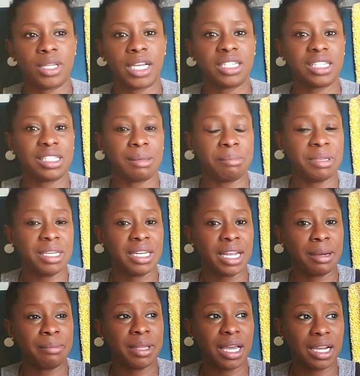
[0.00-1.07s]
That doesn't mean
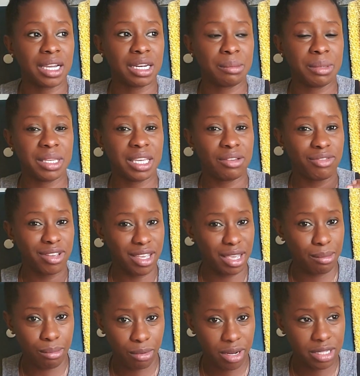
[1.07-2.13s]
I'm not going to be giving
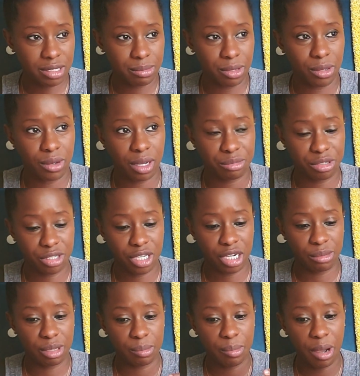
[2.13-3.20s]
him breast milk. I'm just
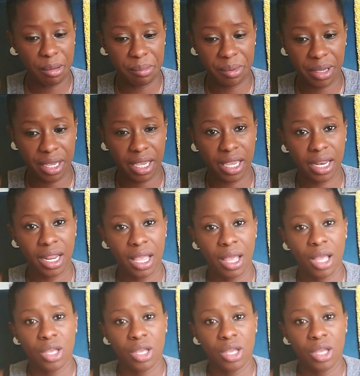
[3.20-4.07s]
going to be pumping it.